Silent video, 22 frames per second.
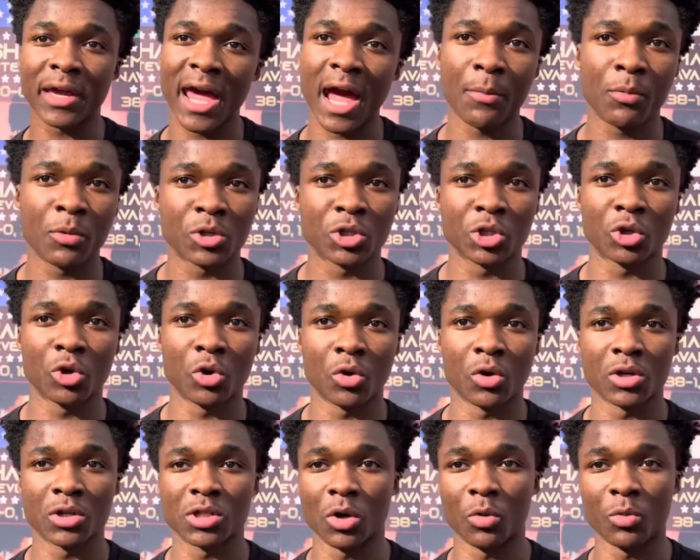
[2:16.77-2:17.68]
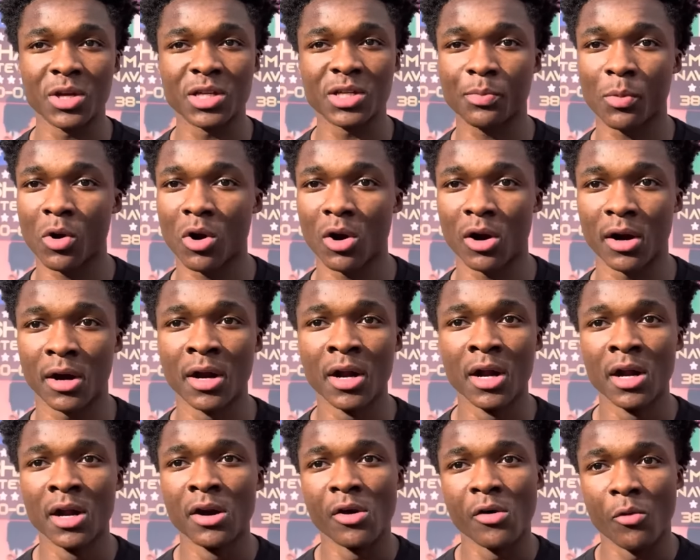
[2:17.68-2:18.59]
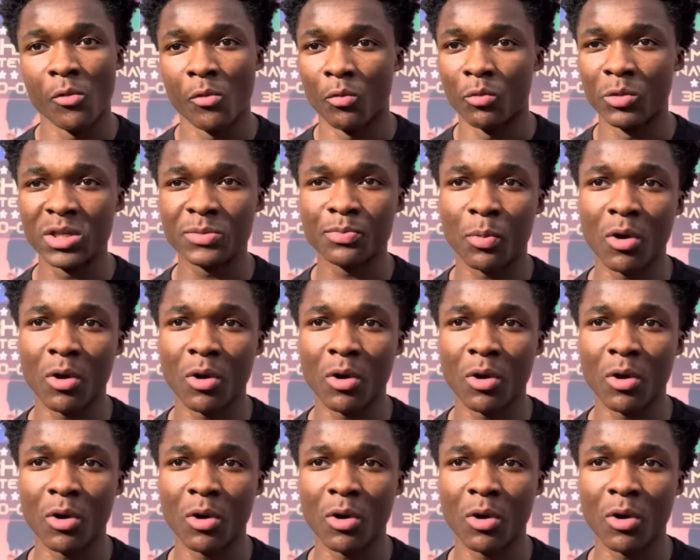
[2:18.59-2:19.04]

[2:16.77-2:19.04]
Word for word: camp with Shakur, so we sparred, we